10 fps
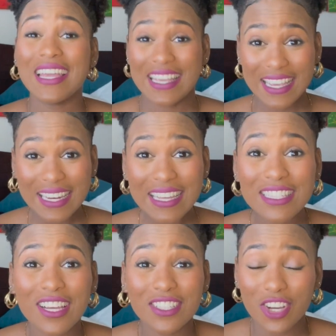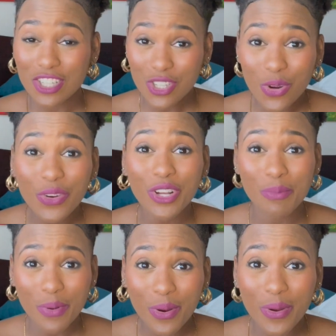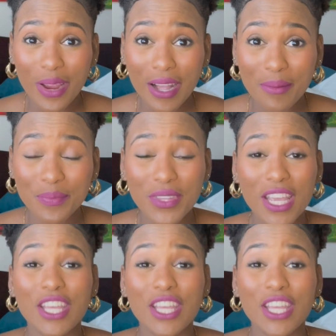It is a doctoral program.